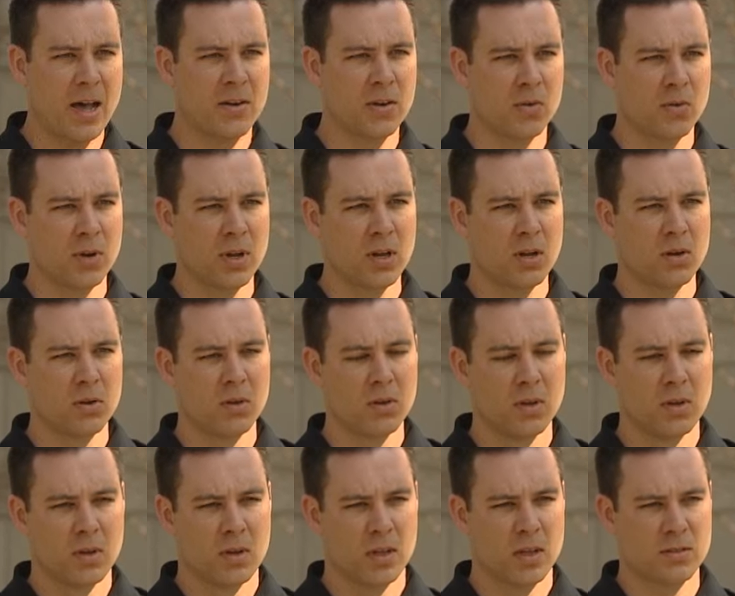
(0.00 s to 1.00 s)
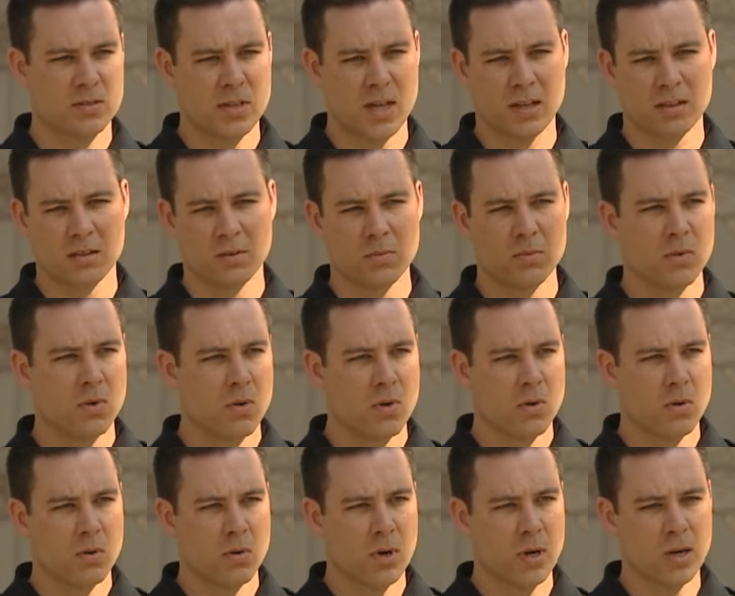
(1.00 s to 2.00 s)
I don't know exactly
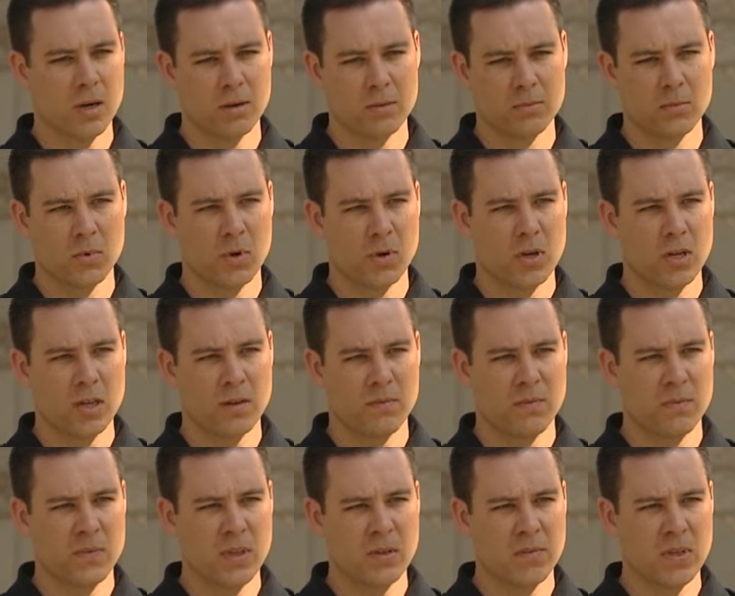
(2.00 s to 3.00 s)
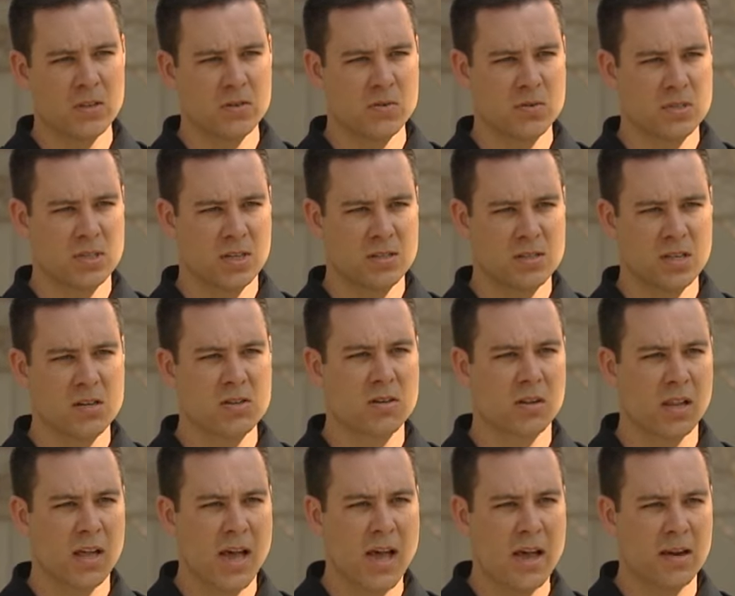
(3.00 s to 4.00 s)
uh, if, if this was an
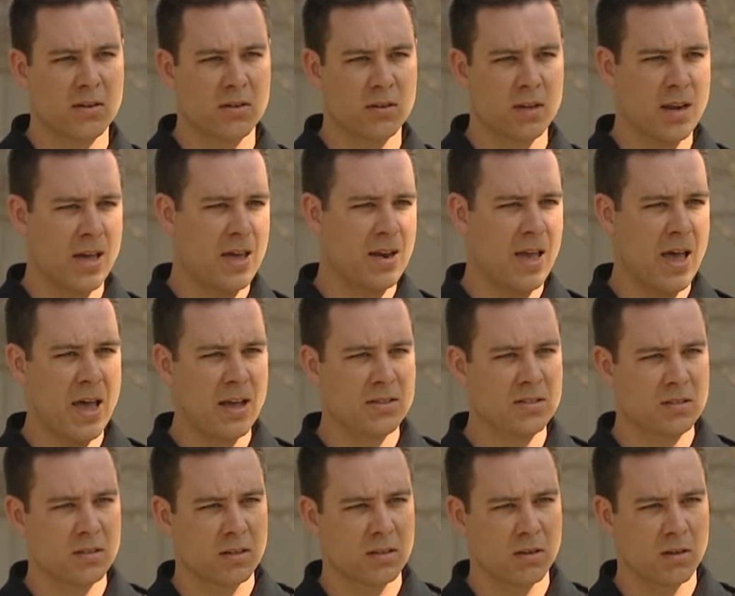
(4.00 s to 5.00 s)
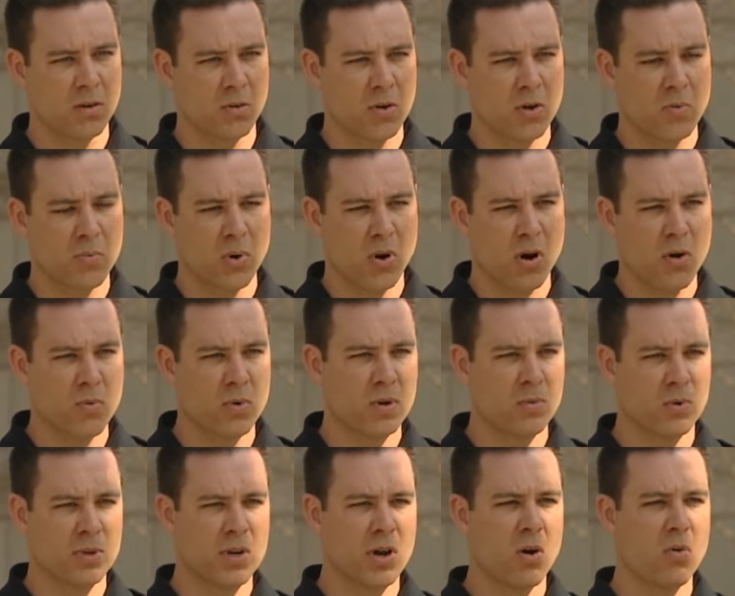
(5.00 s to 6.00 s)
intentional act, an, an accident on her part,
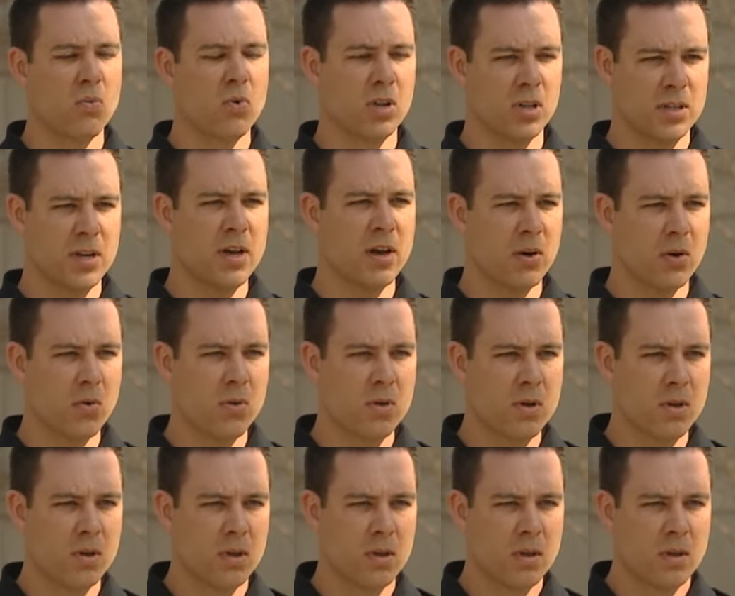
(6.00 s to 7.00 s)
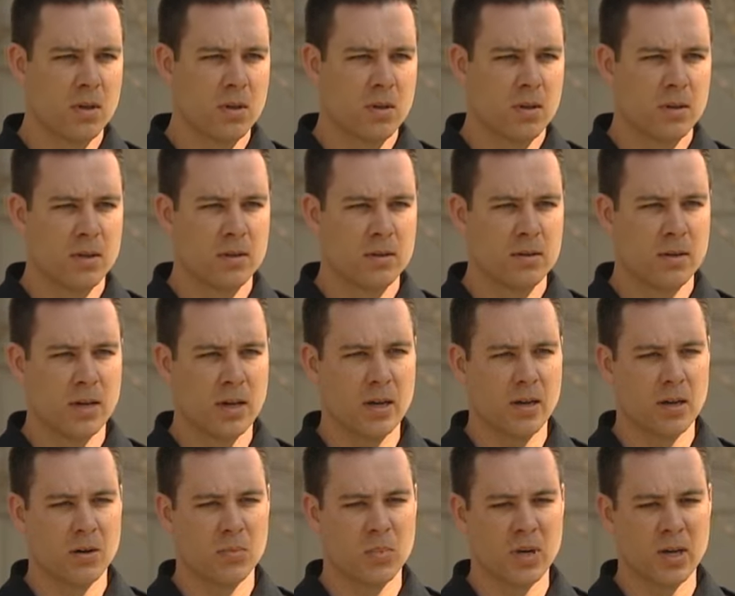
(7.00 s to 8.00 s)
we, we don't really know.
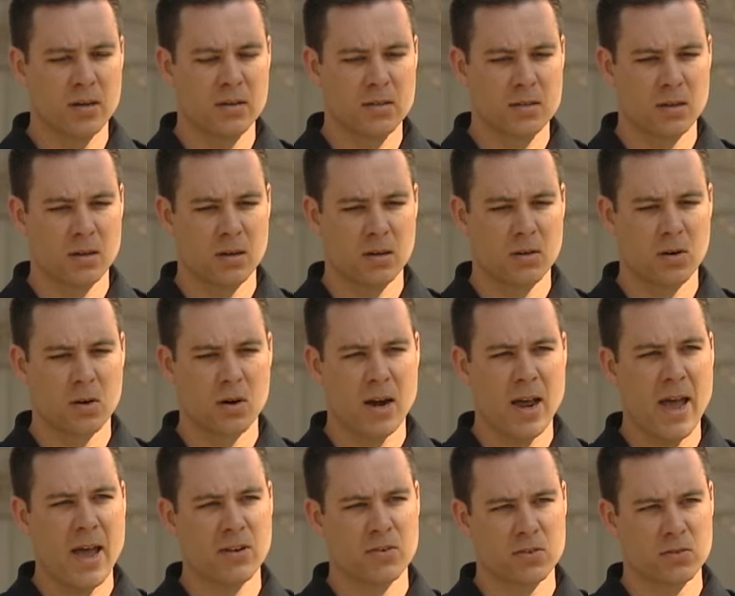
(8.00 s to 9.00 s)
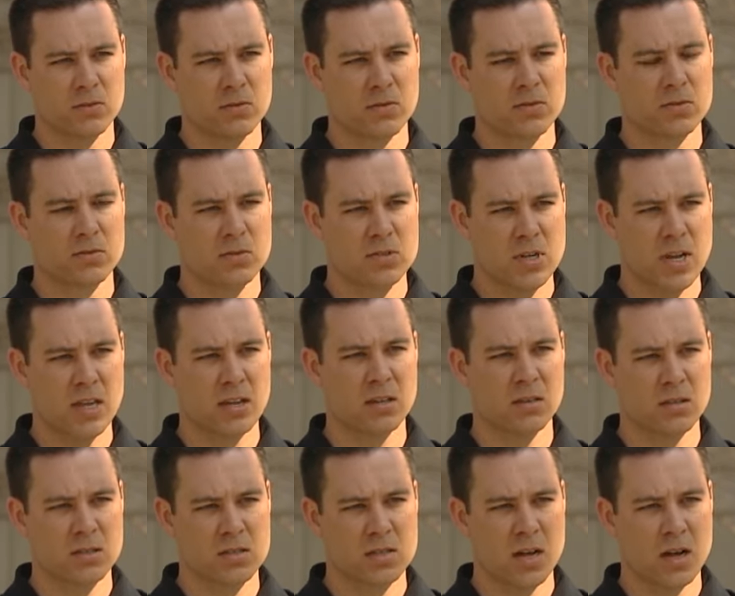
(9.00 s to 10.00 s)
Uh, but uh, her actions
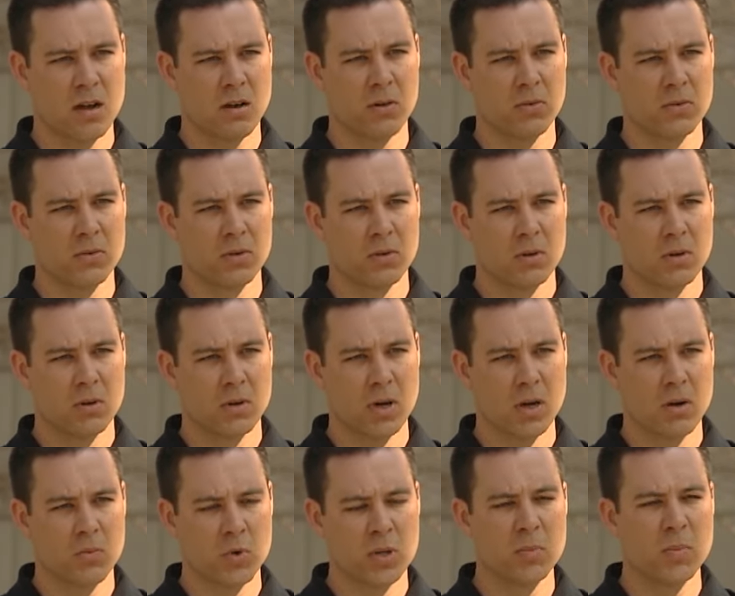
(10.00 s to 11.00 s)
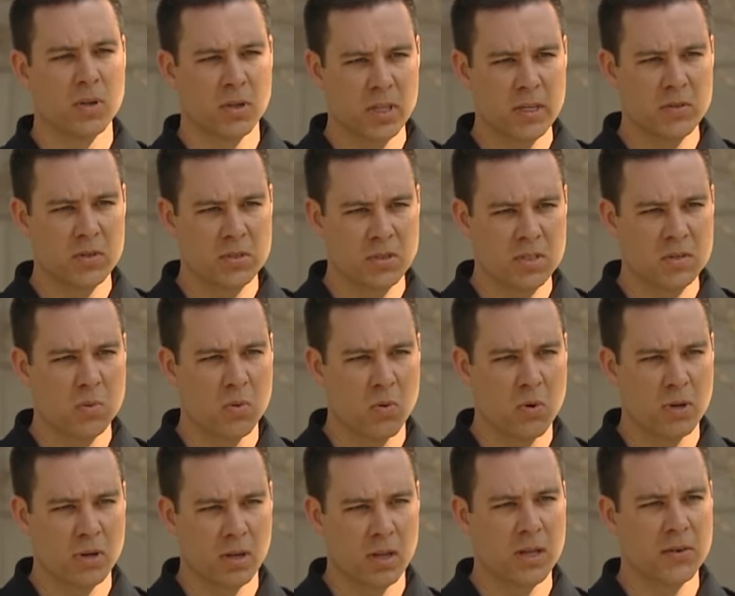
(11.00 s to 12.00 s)
shaking the child, uh, we believe at this
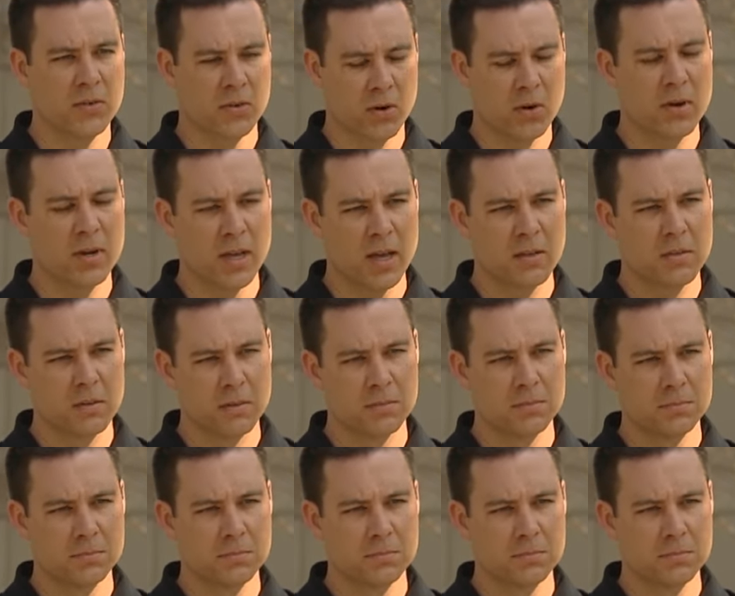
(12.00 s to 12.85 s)
point, led to her death.